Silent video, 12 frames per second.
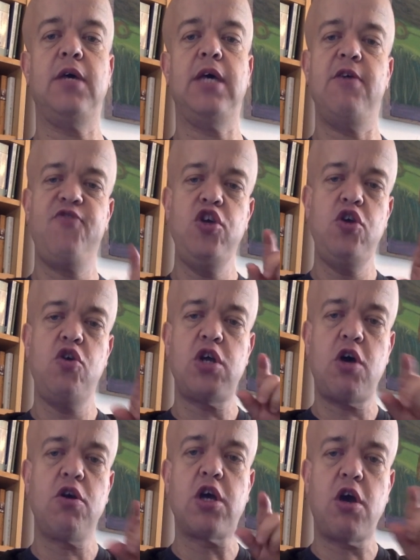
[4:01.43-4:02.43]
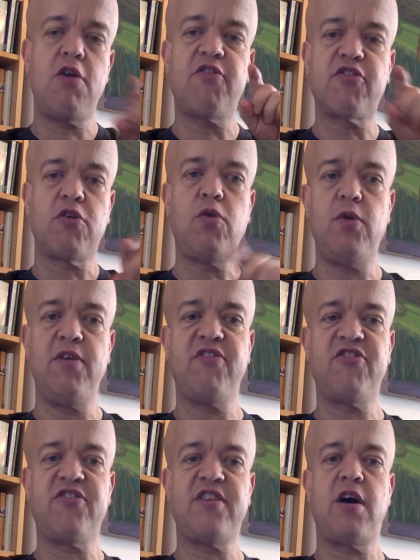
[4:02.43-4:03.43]
If you don't go to school and
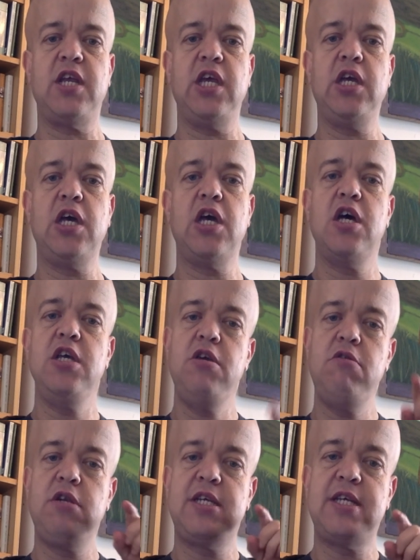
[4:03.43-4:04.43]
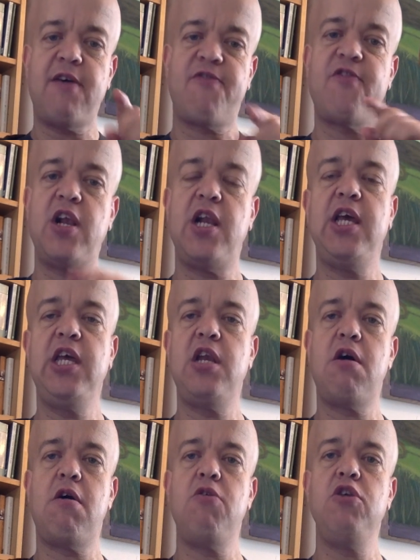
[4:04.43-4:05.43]
study, you definitely
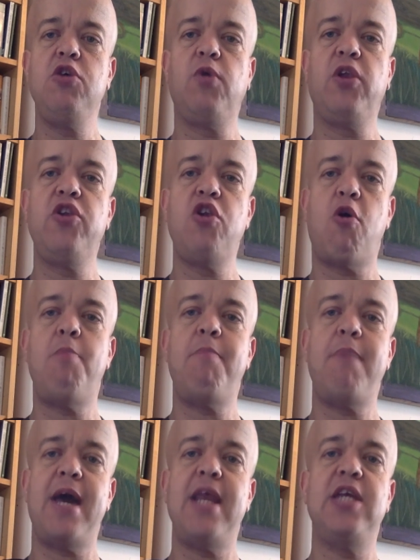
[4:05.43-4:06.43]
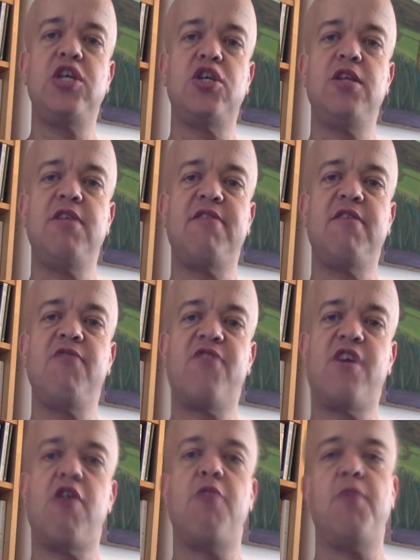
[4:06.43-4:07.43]
know you will not manage in this
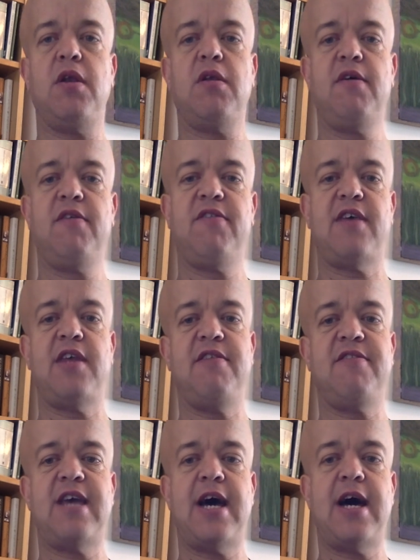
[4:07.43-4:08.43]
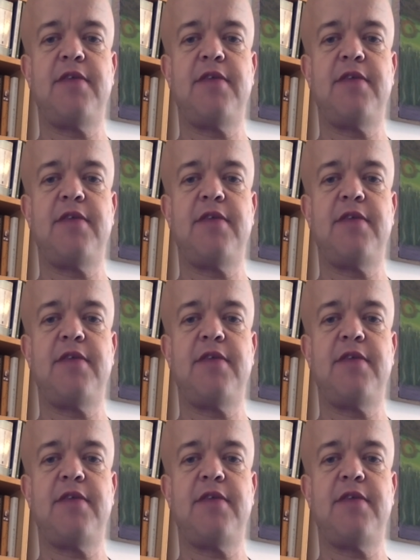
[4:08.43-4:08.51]
environment, said his dad.